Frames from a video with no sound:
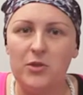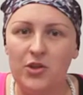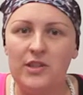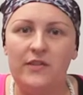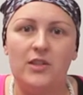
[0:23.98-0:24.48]
the
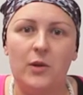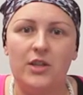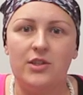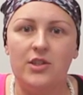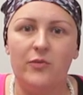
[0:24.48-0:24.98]
majority of these
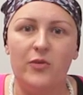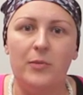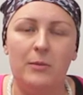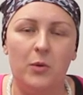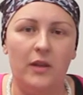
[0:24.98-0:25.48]
questions come from
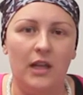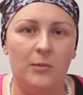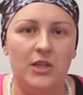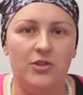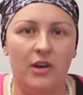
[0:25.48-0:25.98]
people with
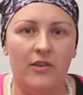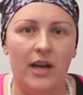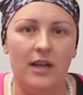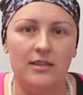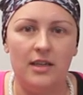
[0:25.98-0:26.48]
alopecia
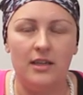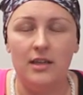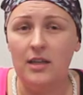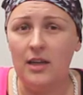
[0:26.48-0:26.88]
areata.